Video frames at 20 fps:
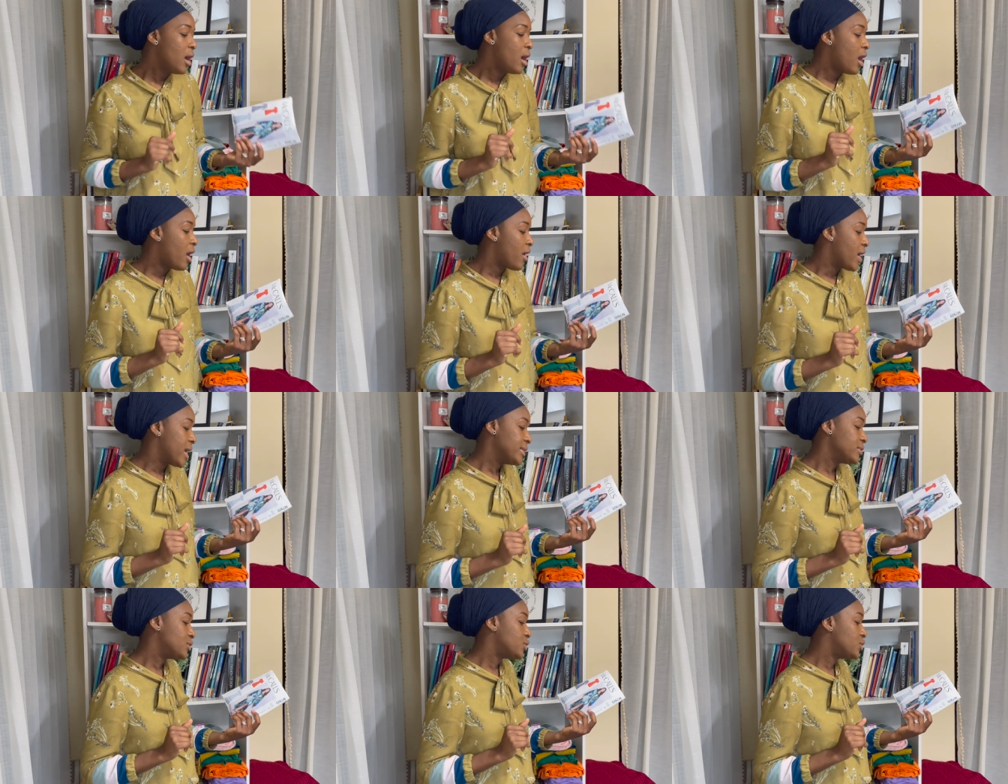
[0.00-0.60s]
All
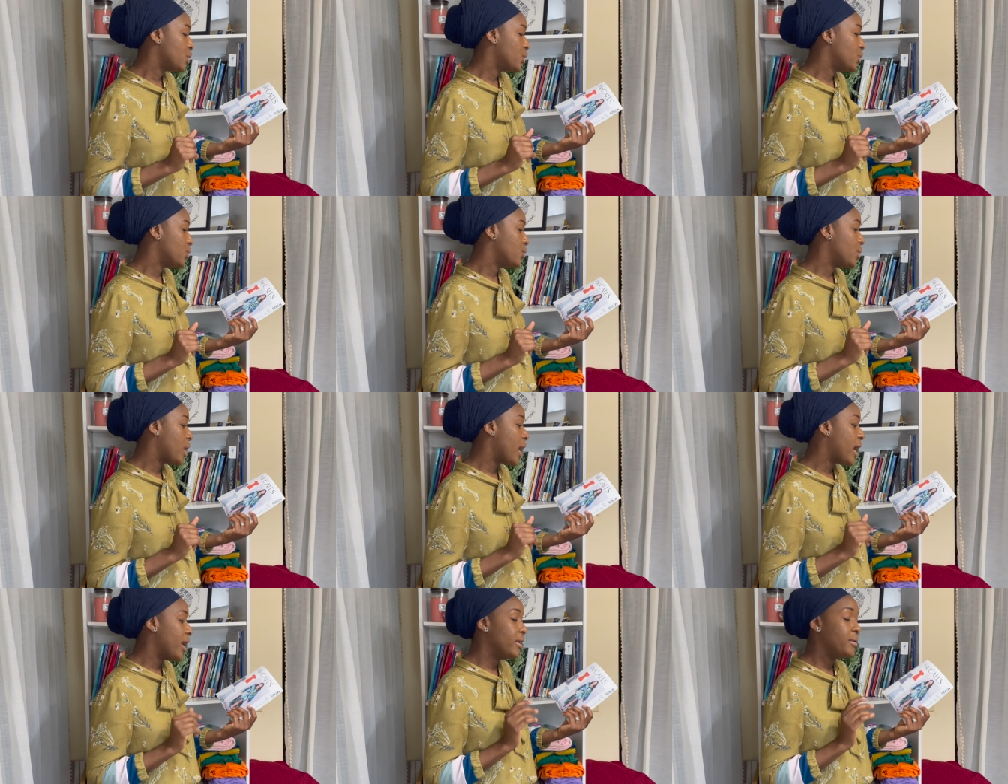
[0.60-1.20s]
right, so
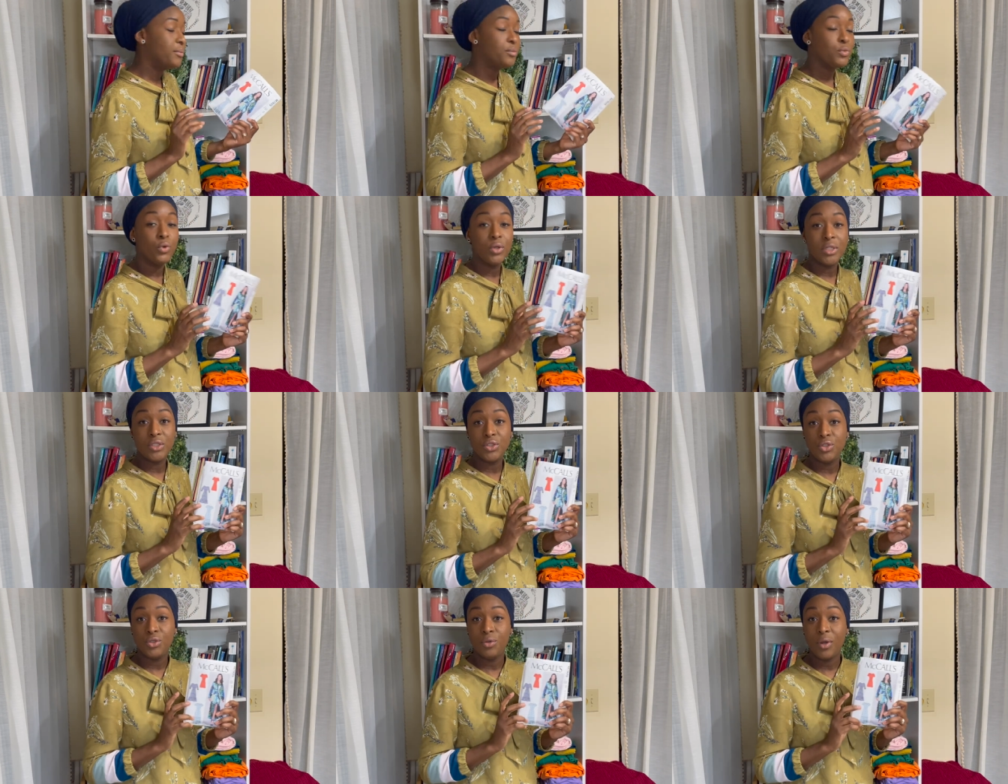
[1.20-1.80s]
I am
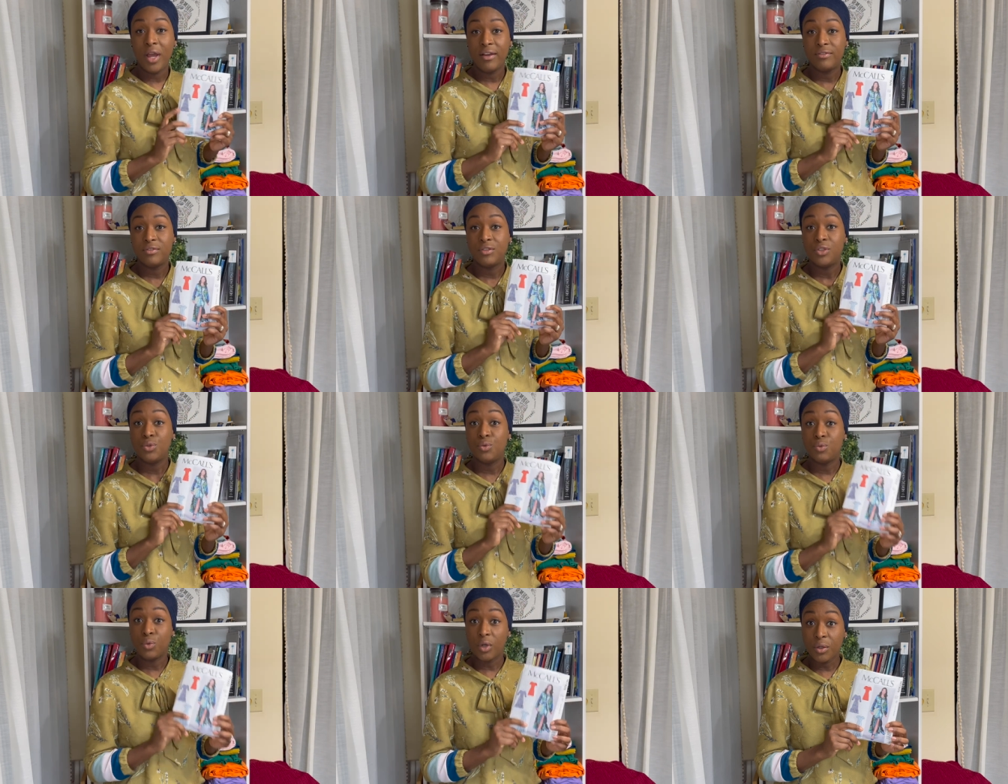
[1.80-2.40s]
going to have
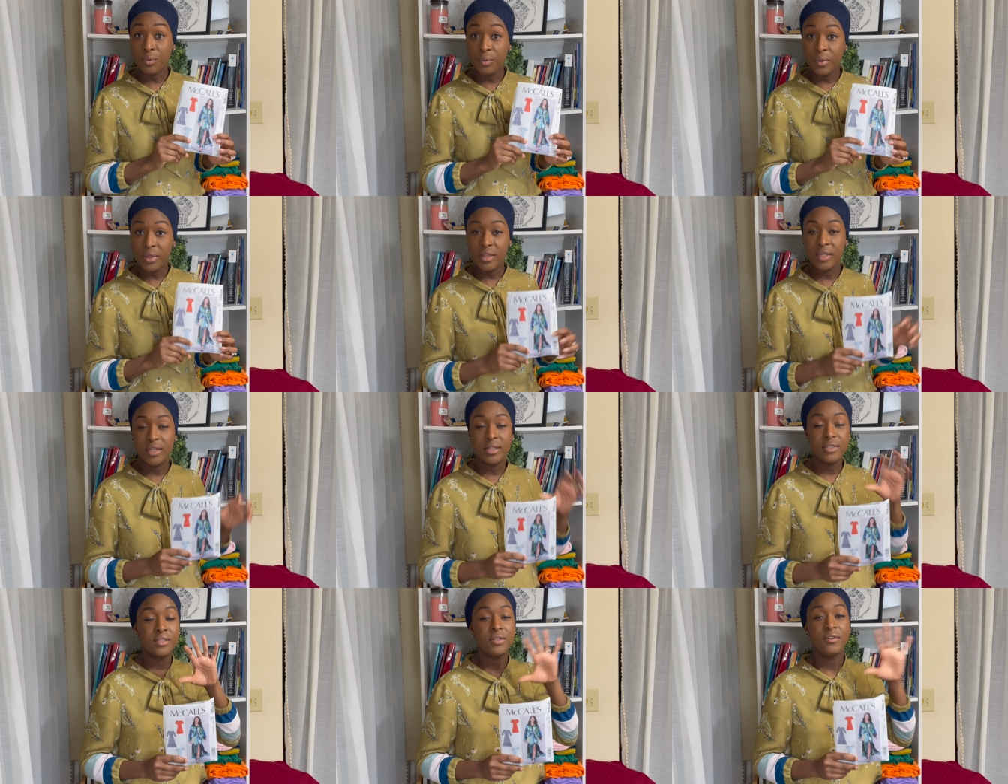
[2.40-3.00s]
to work with
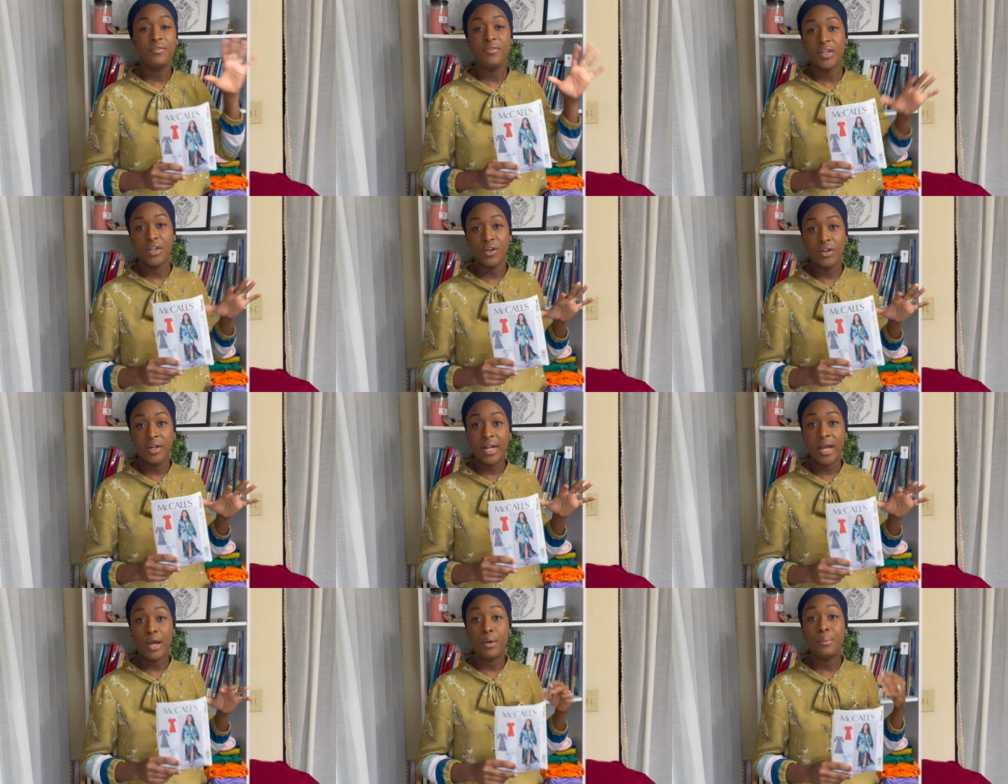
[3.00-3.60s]
this, figure
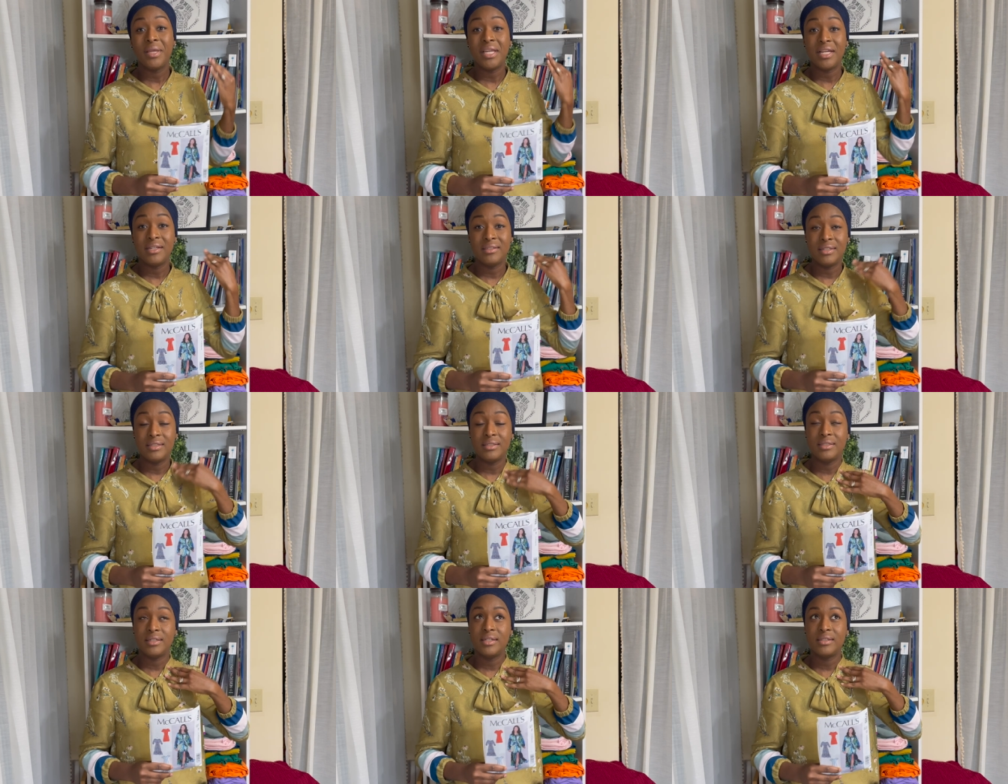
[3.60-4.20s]
it out because
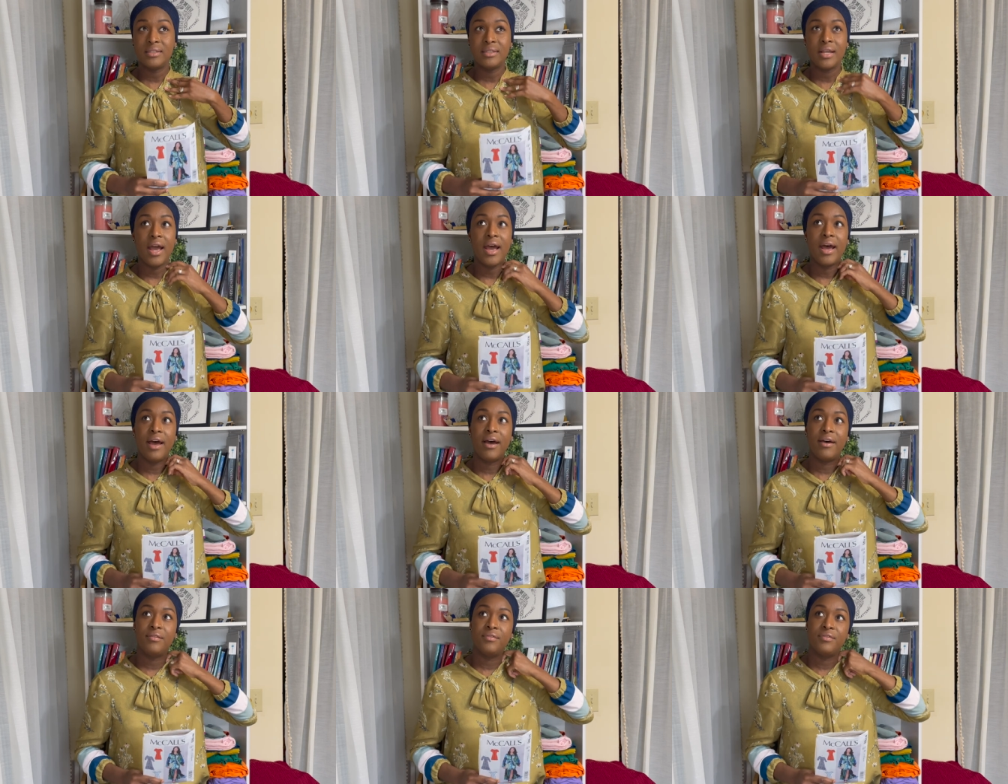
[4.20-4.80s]
it does
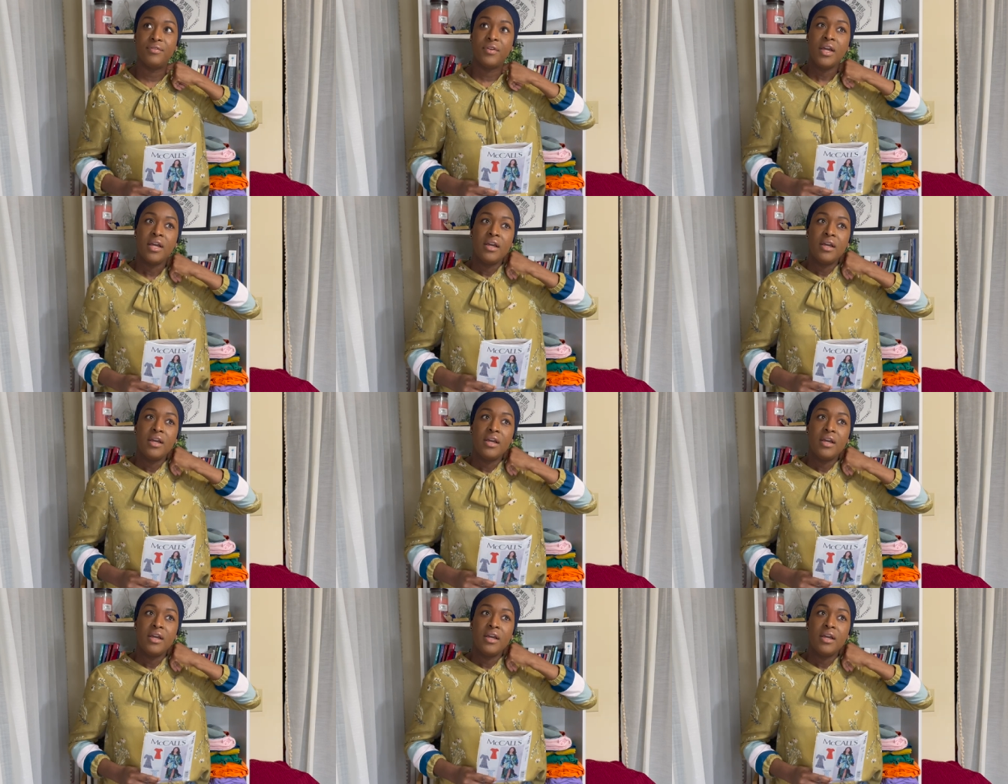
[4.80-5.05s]
have,